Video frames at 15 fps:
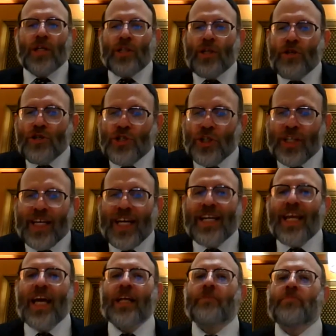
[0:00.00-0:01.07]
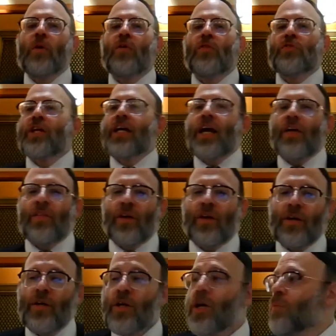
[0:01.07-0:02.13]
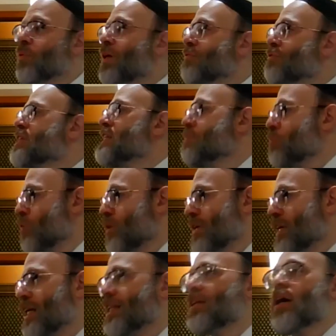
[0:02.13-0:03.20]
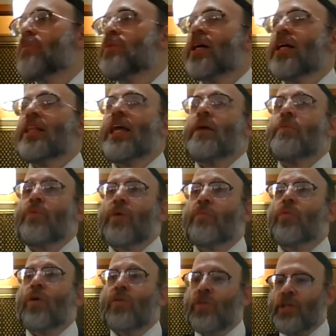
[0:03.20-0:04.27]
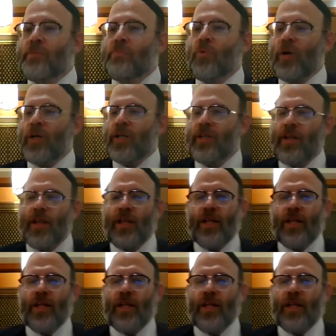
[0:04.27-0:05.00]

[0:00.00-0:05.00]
So you should connect both together. We'll have to see more next time to elaborate more on this point.